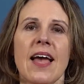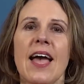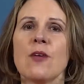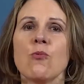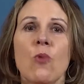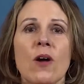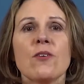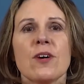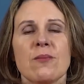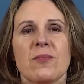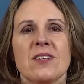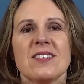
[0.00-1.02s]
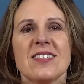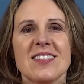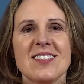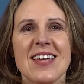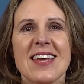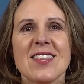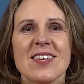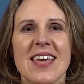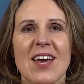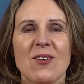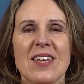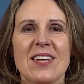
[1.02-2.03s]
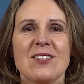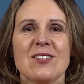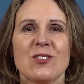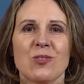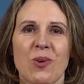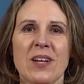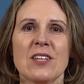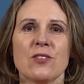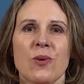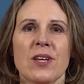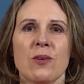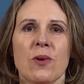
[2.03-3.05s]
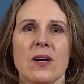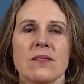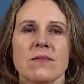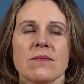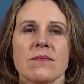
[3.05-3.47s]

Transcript: and welcome to the State of the County 2021.